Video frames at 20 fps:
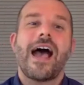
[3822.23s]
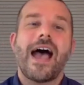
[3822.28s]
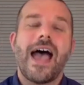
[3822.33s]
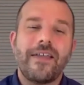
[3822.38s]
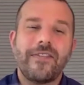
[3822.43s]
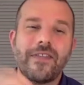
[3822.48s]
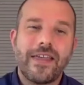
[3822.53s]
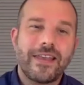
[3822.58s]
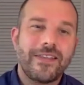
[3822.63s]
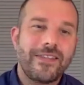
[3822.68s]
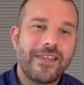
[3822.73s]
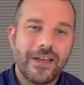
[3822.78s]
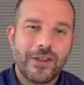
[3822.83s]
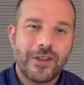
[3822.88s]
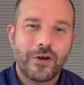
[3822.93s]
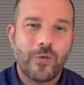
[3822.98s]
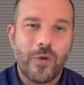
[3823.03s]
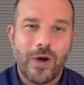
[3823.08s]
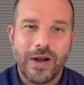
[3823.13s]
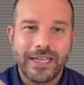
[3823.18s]
And then the
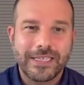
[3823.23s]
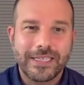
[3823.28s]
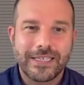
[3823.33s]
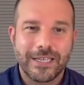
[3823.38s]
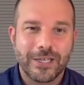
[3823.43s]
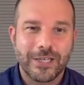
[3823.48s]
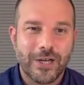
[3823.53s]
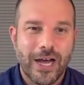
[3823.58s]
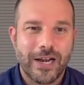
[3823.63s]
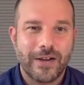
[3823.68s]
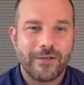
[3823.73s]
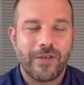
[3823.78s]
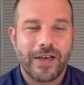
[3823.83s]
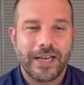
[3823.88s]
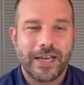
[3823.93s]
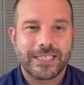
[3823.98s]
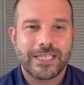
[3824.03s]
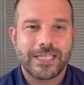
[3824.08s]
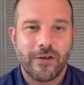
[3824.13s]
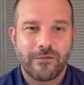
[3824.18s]
other one is the kind of
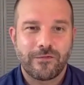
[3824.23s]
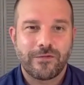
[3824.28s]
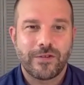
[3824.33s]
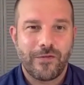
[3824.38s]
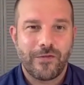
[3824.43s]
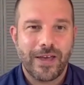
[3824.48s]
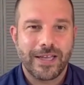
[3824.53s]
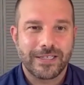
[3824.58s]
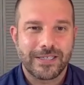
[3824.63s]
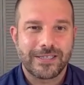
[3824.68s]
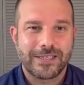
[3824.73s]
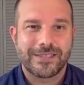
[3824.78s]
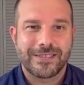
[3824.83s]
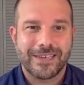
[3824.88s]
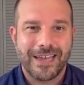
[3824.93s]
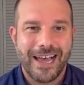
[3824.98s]
like self-defense